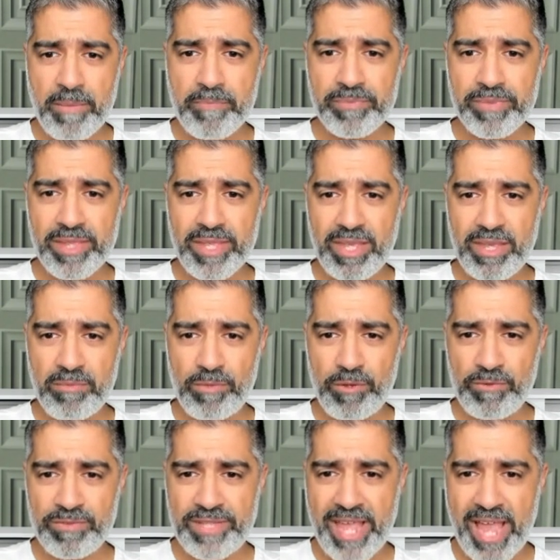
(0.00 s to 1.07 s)
up, it
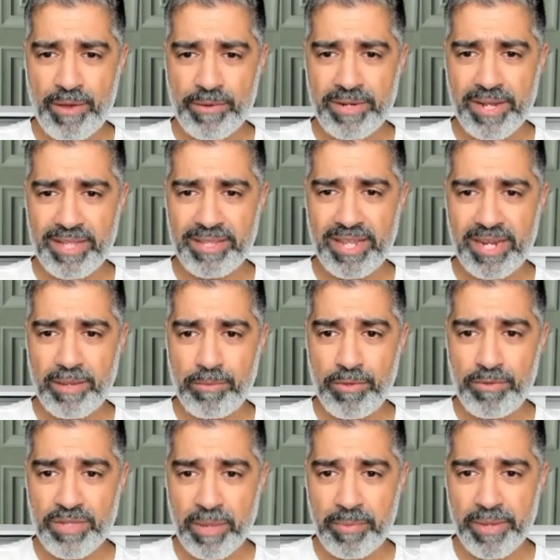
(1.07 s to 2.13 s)
moves down, and then it
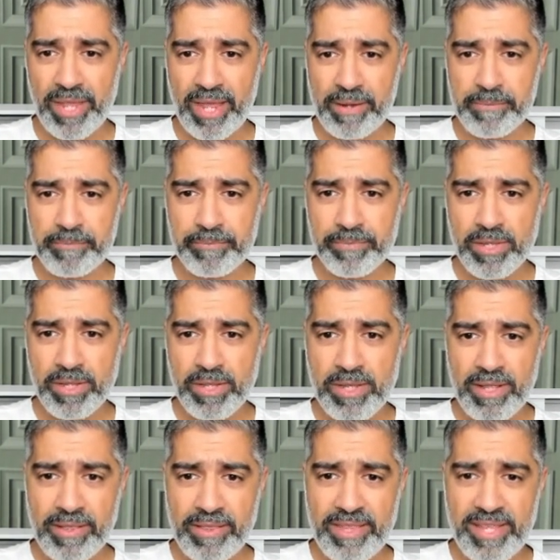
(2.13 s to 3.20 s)
moves up again.
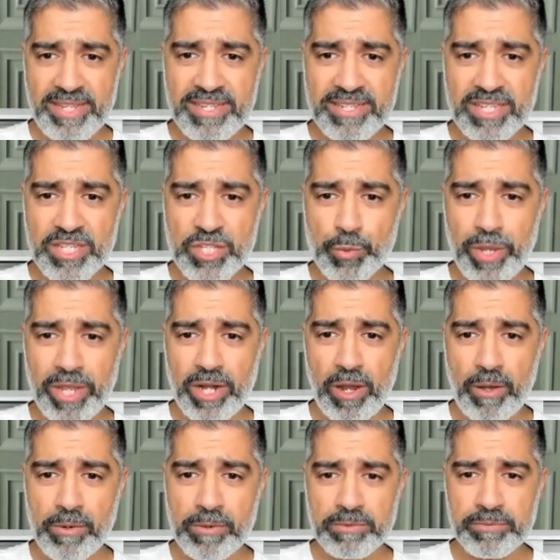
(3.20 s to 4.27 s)
This is a swing
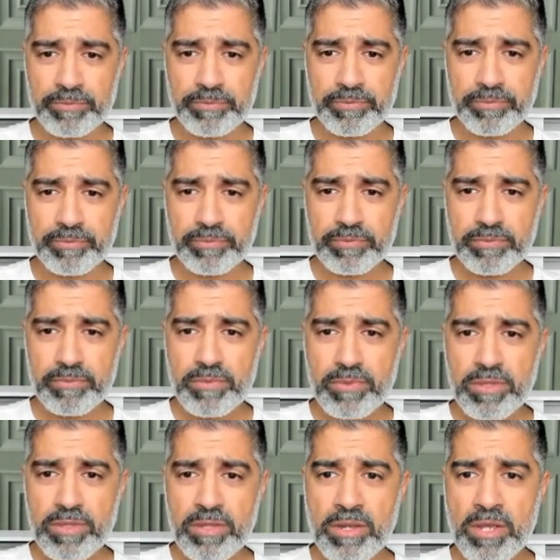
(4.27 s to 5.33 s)
low.
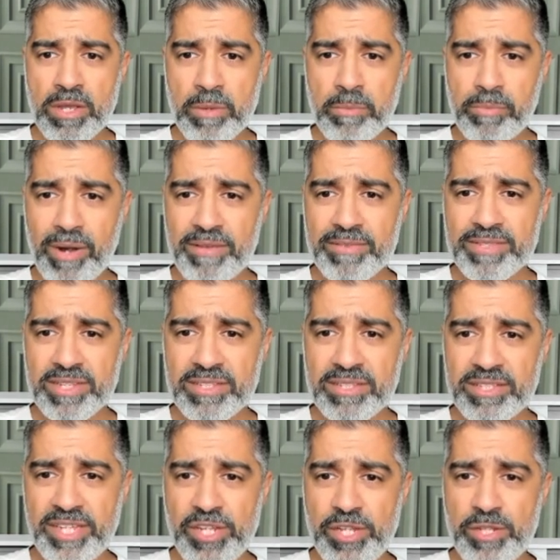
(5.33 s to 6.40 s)
Price
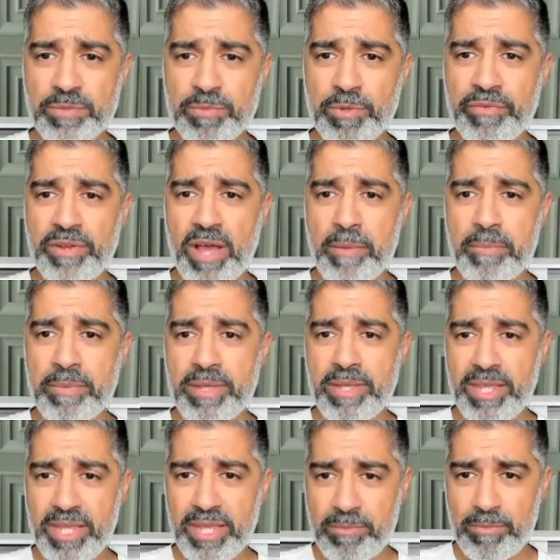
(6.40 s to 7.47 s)
continues moving up,
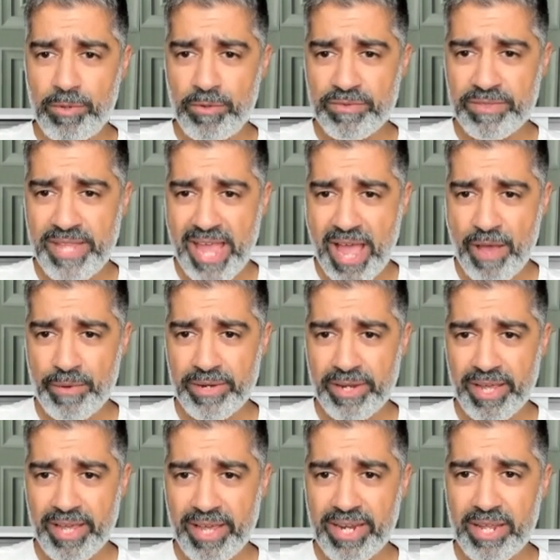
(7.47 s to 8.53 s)
it moves down,
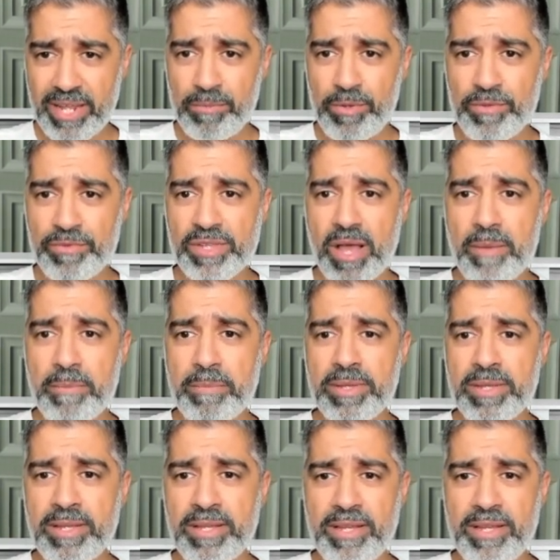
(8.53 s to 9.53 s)
and it moves up.